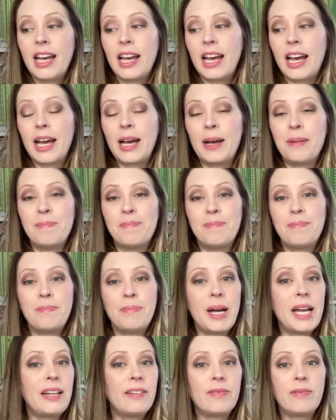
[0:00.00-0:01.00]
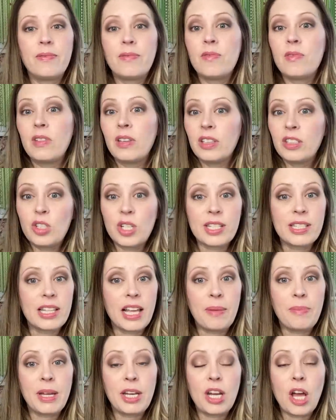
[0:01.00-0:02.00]
Um, but just
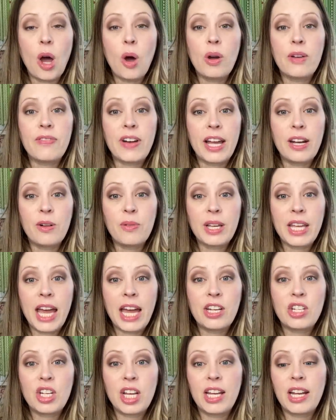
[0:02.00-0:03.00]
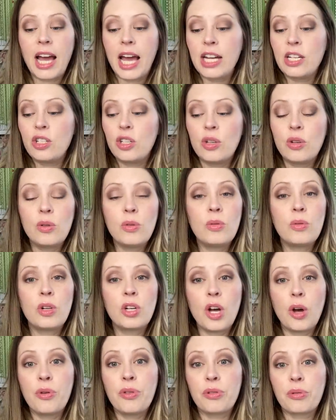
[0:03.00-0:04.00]
let me know if I don't catch it. I do
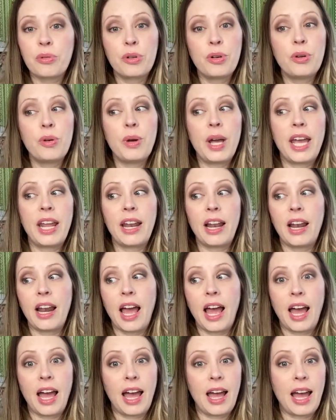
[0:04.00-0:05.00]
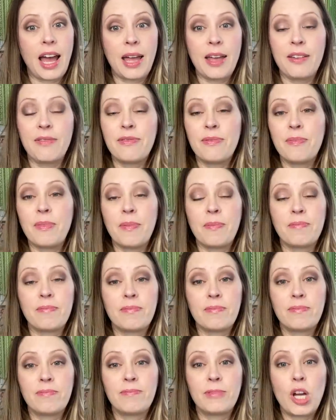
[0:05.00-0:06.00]
go through and I
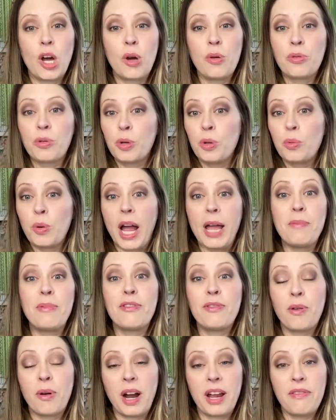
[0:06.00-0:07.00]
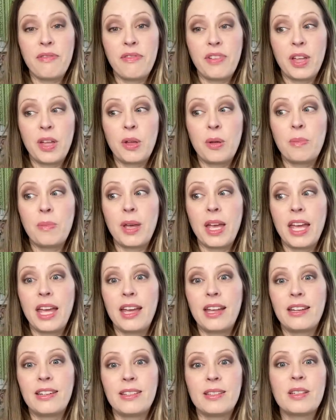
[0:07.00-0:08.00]
go through right before I film
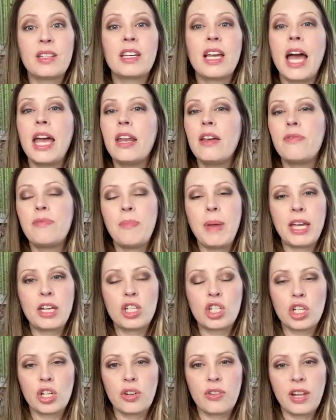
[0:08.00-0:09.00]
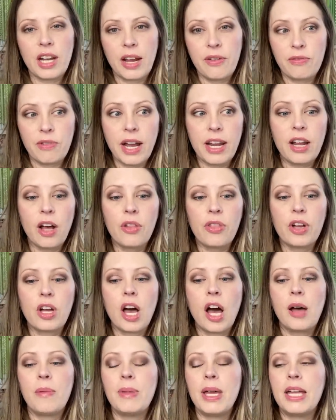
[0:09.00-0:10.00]
and kind of make sure that I've read all the
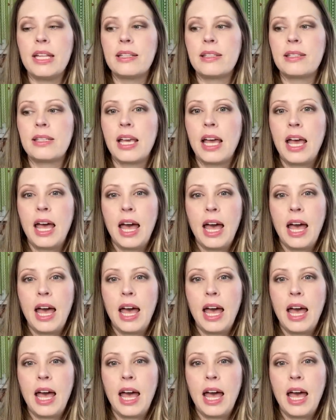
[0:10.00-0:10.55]
comments.